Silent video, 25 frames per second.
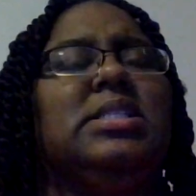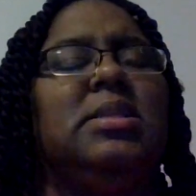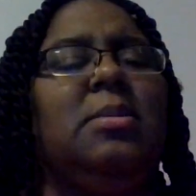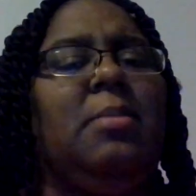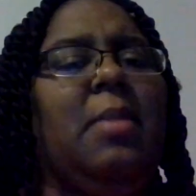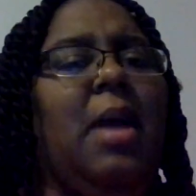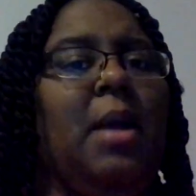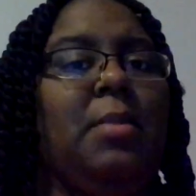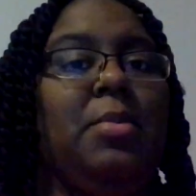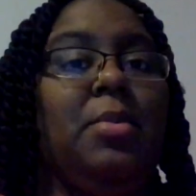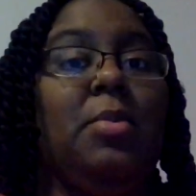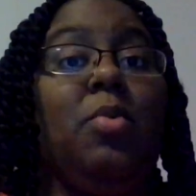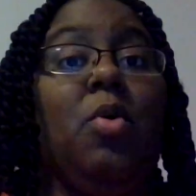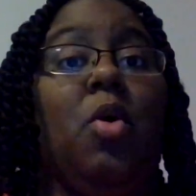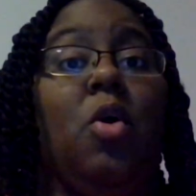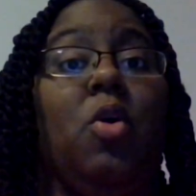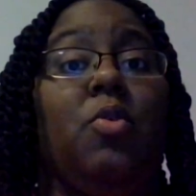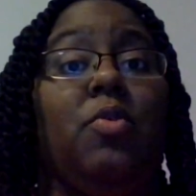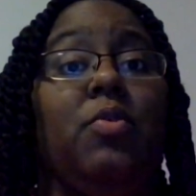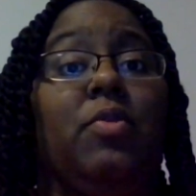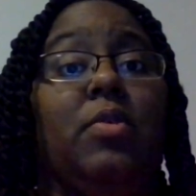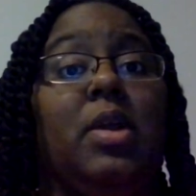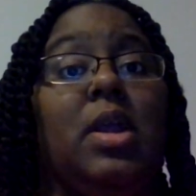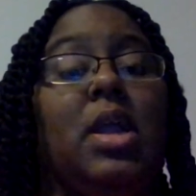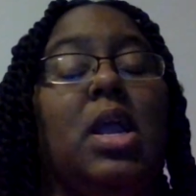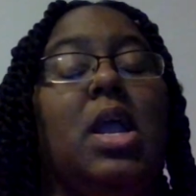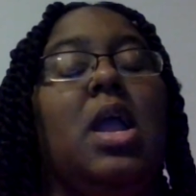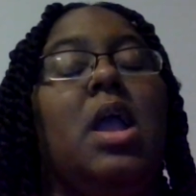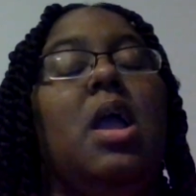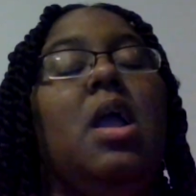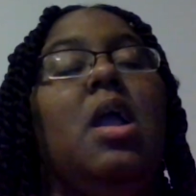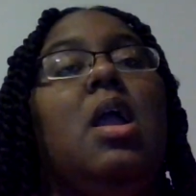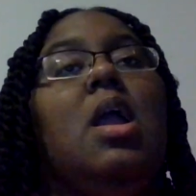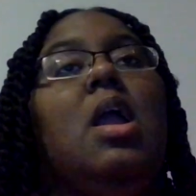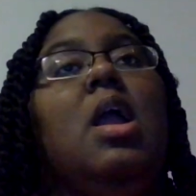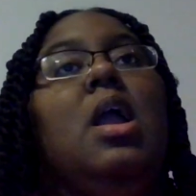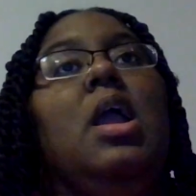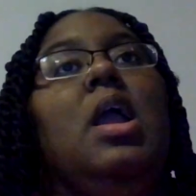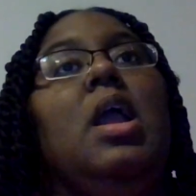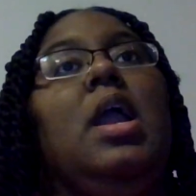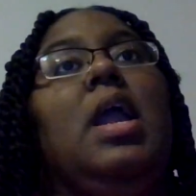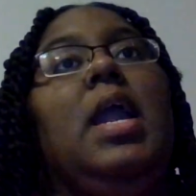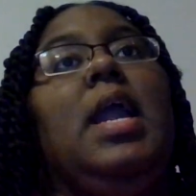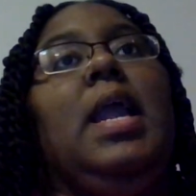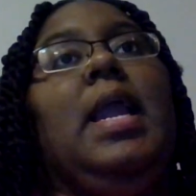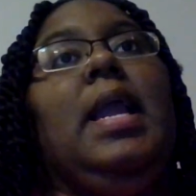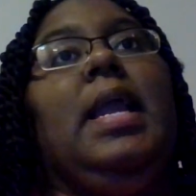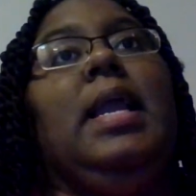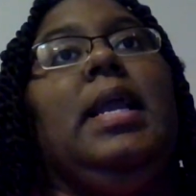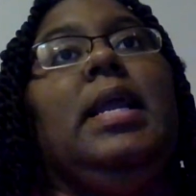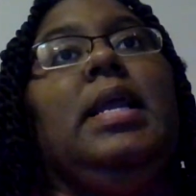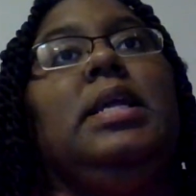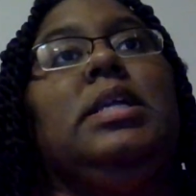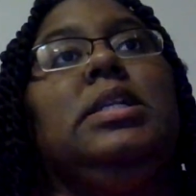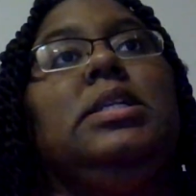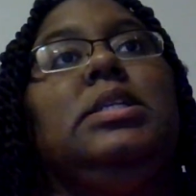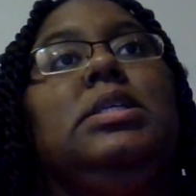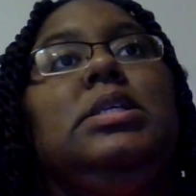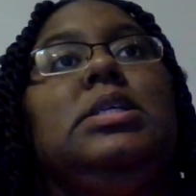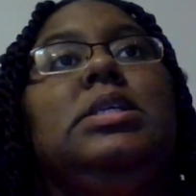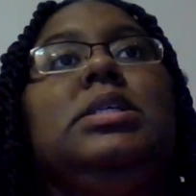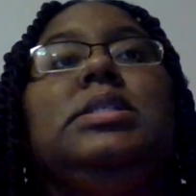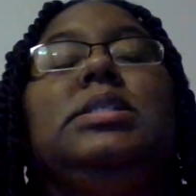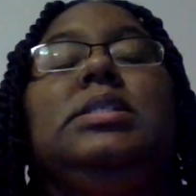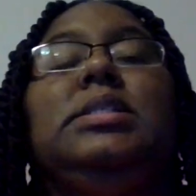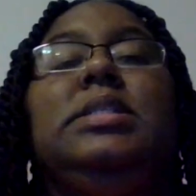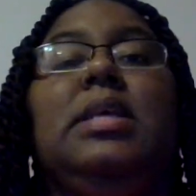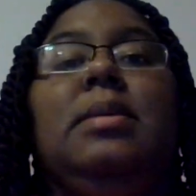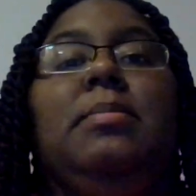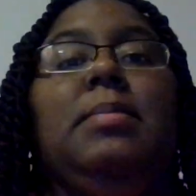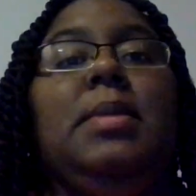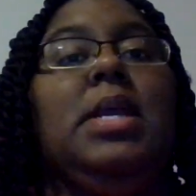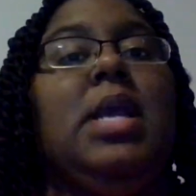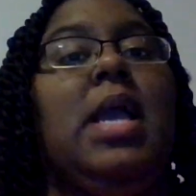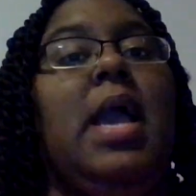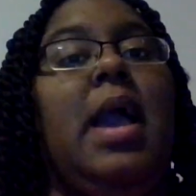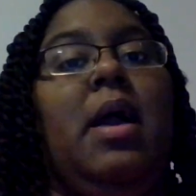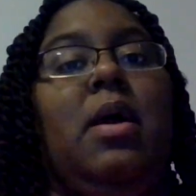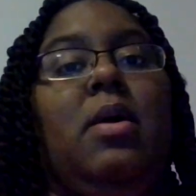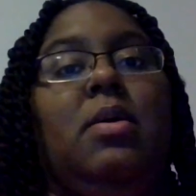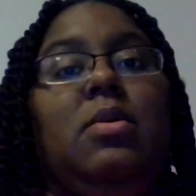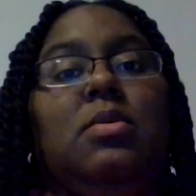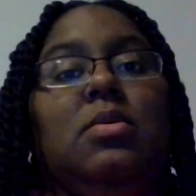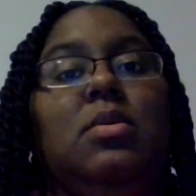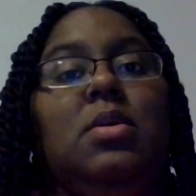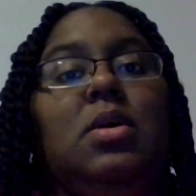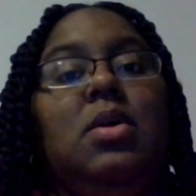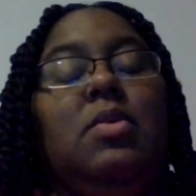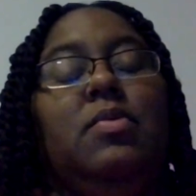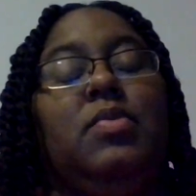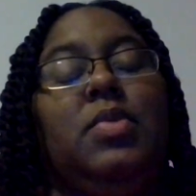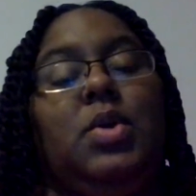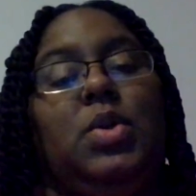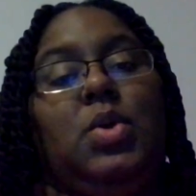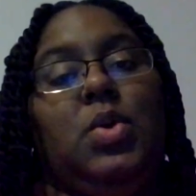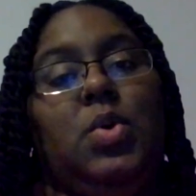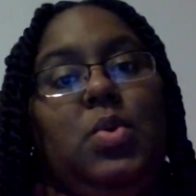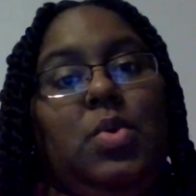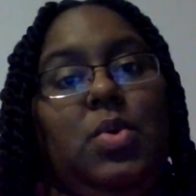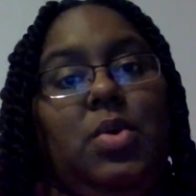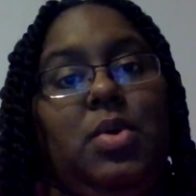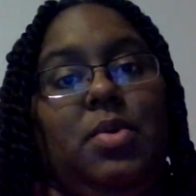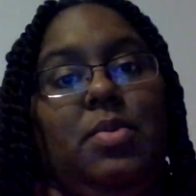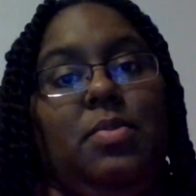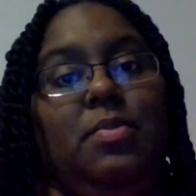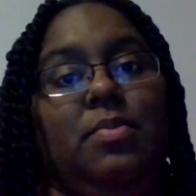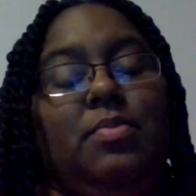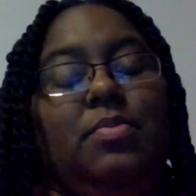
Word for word: some ibuprofen and sent me out of the door.